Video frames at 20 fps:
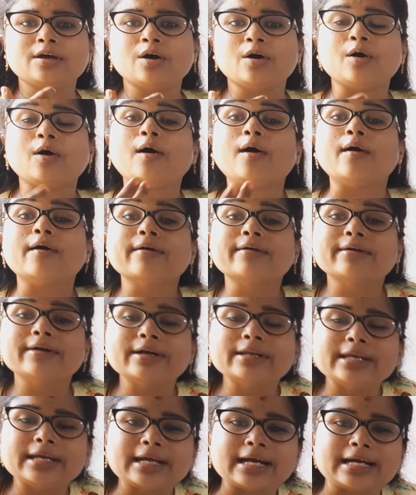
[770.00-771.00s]

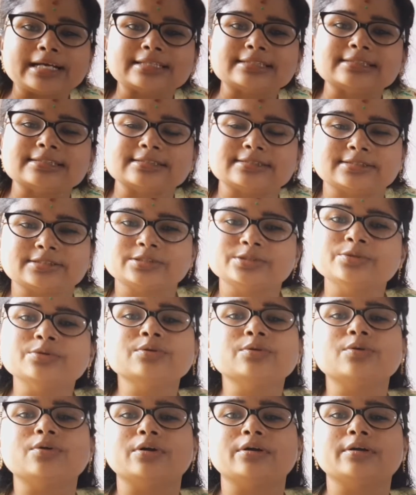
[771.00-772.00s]
Organic acids. You
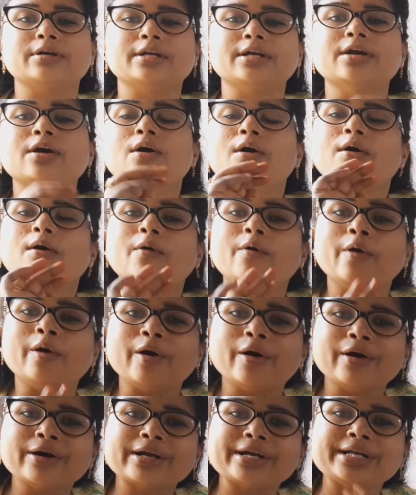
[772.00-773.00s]
know already.
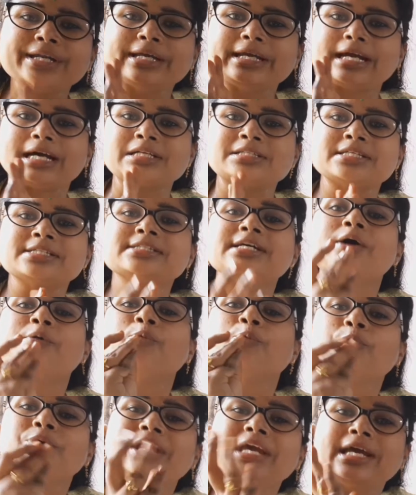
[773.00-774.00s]
Organic acids are
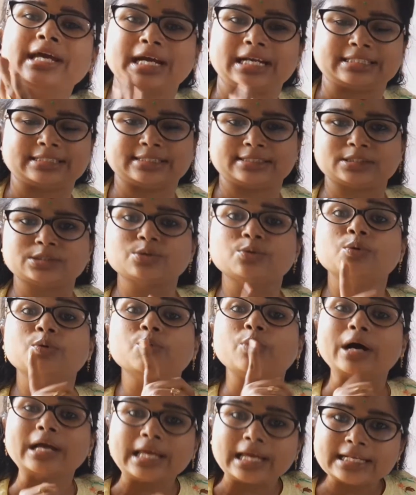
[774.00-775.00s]
weak acids.
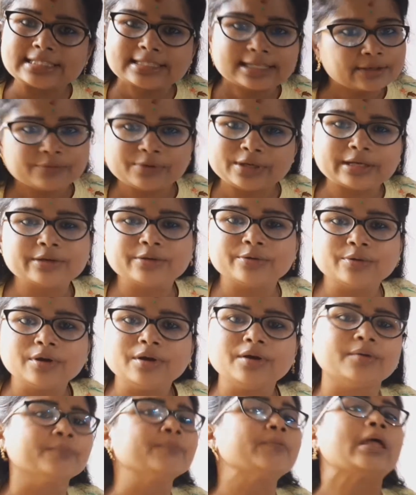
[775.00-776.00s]
Why I said weak, you know?